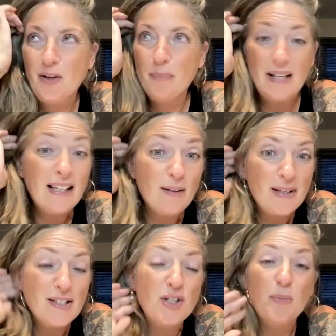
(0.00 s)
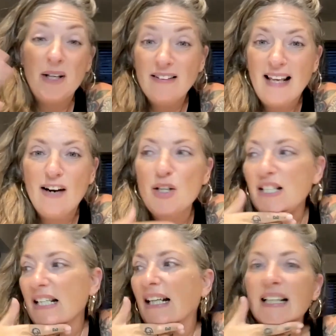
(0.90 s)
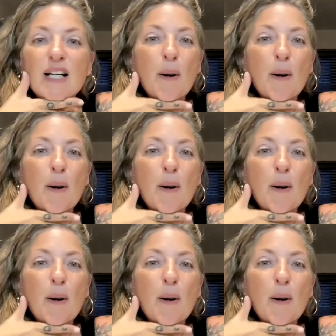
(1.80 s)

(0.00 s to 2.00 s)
you know, being the messenger, being the heretic,